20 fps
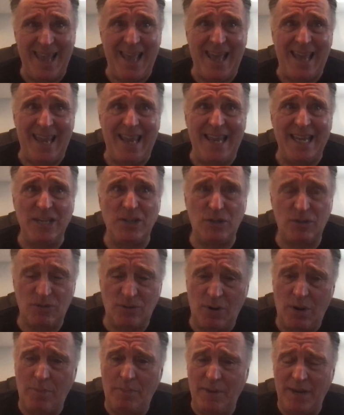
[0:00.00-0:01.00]
his
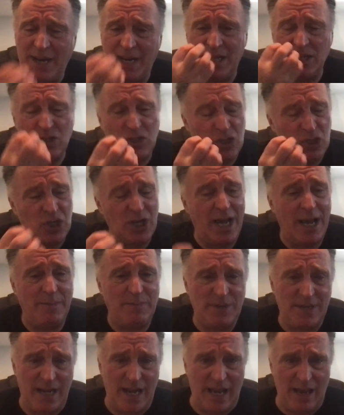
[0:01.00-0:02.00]
trumpet and his chops
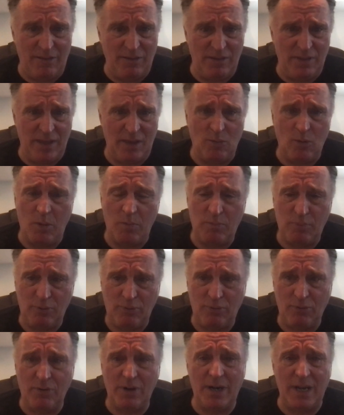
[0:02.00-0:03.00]
and everything were
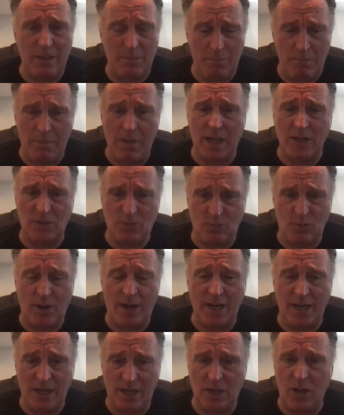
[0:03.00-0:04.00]
pretty much
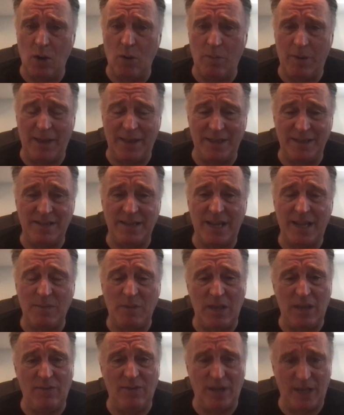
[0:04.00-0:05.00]
ready to go by the time he
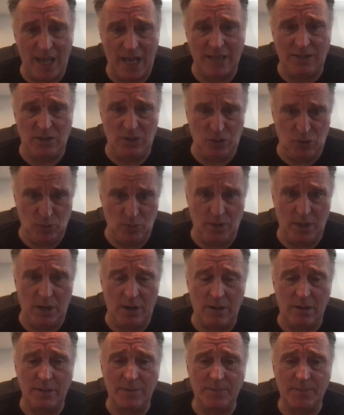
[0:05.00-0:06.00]
even got to
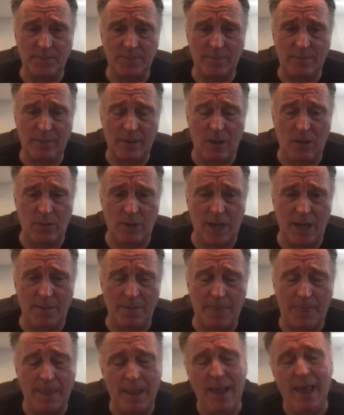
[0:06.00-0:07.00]
Juilliard. Okay?
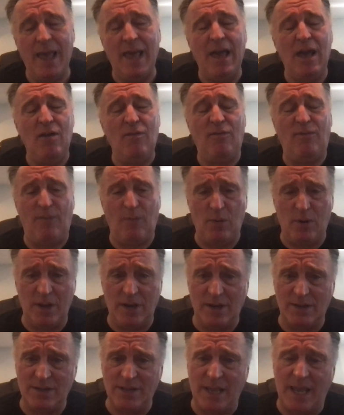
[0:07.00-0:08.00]
4
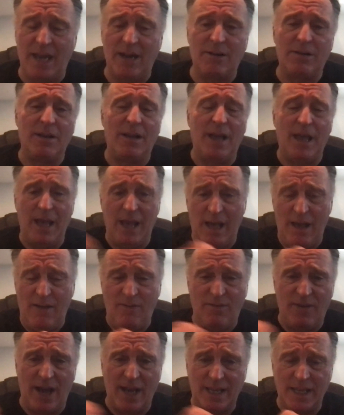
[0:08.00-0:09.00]
years later,
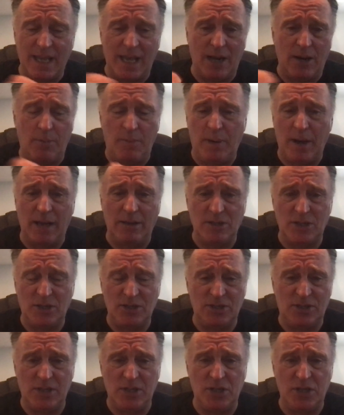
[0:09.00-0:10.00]
Vacchiano
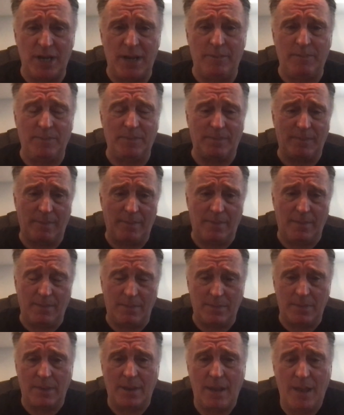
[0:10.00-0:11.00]
polishes the gem,
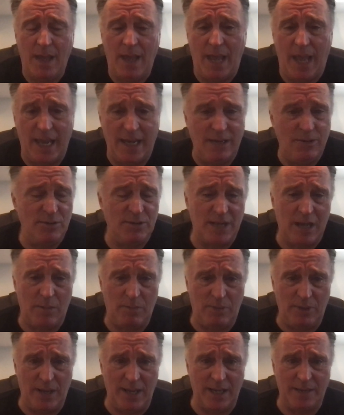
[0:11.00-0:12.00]
and he was out
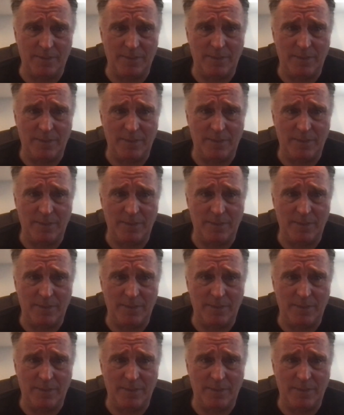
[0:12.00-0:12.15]
playing.